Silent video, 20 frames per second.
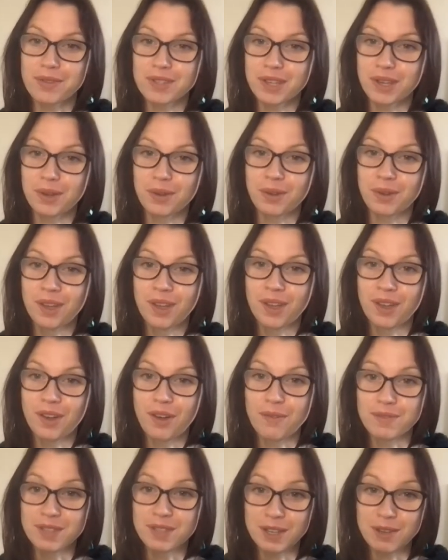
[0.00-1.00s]
So
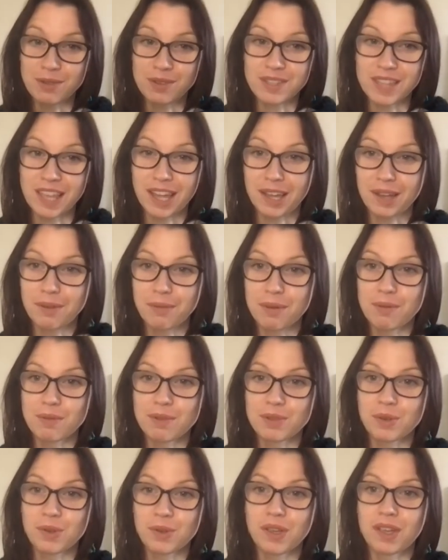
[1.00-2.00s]
obviously you were saying, we were
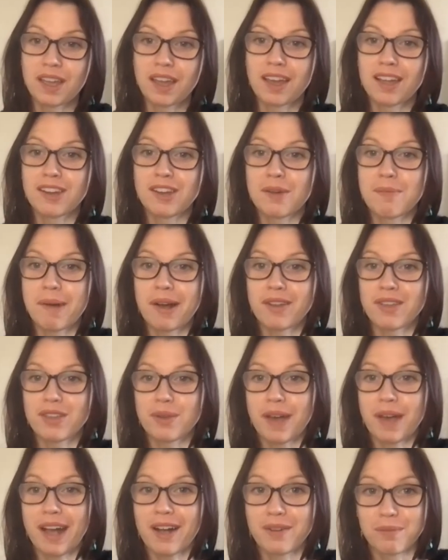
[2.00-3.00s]
talking earlier about
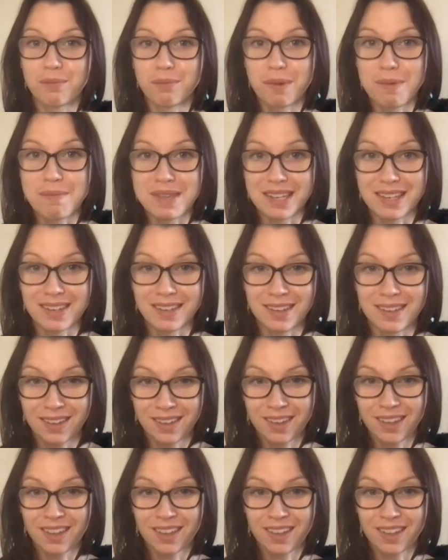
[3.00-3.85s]
you help women